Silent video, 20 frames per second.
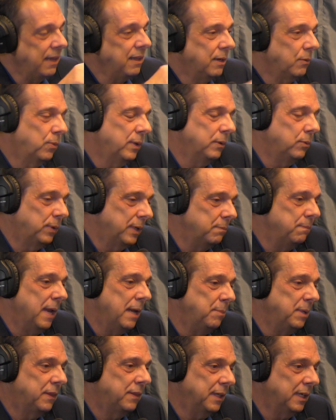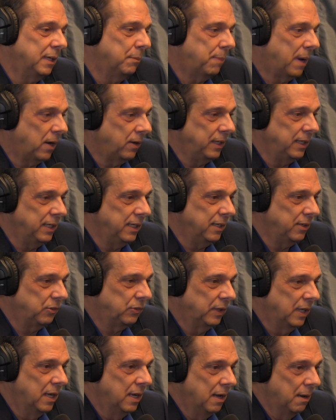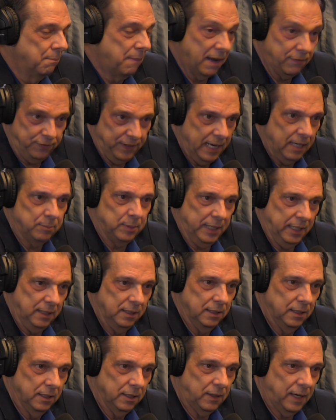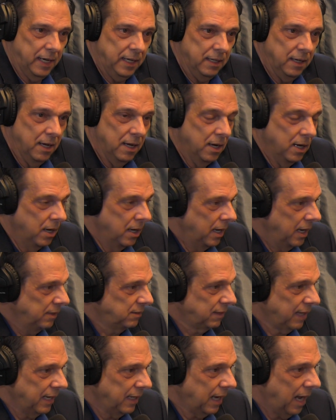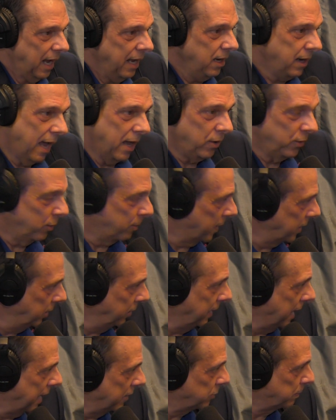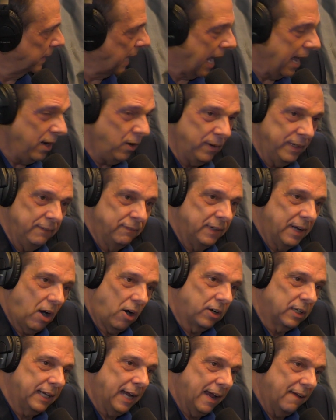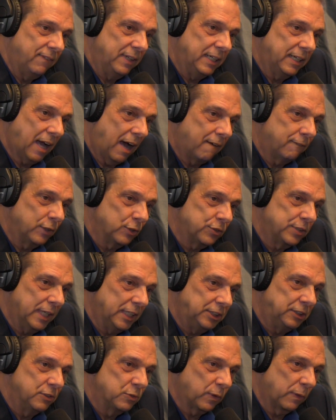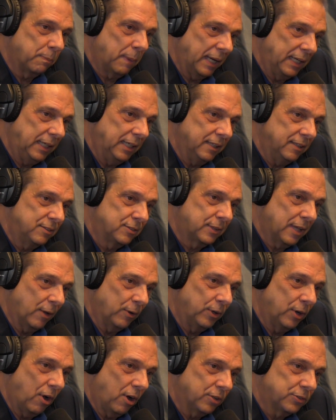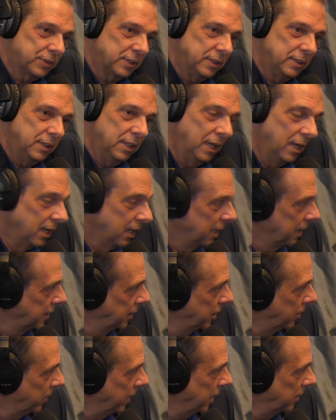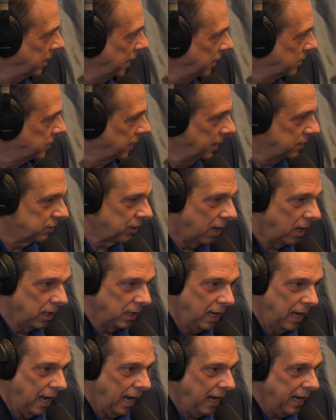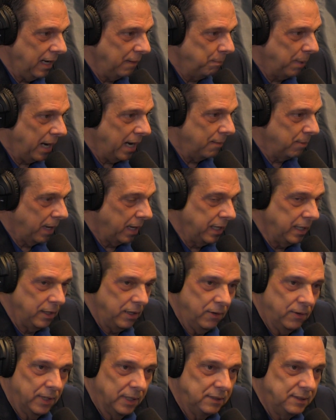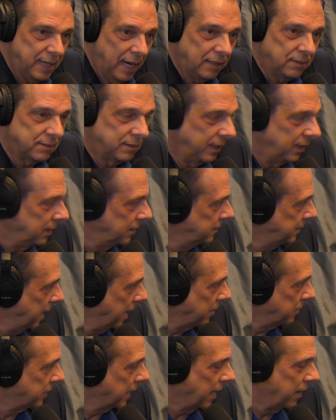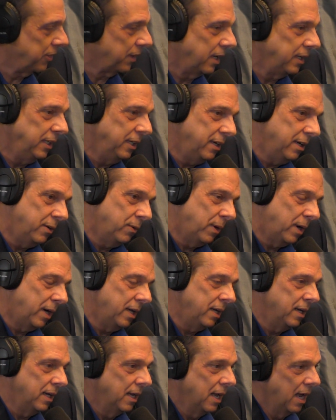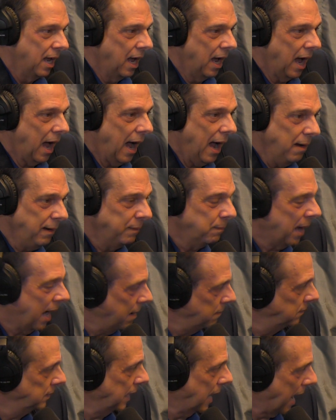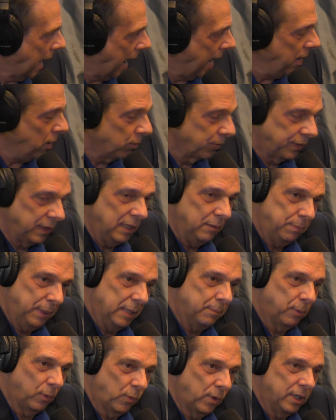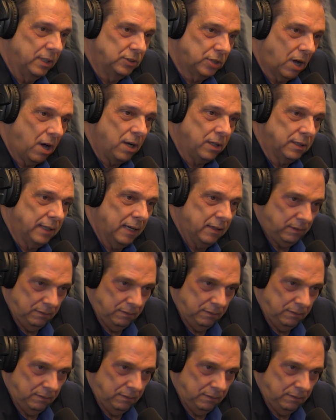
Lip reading: what made me think about it is my family, right? It's like, I don't know about you guys, but I don't even hardly have any conversations with my kids down in Austin. It's all, hey, babe, how you doing? Text. And I thought, you know what? I don't think people want to talk.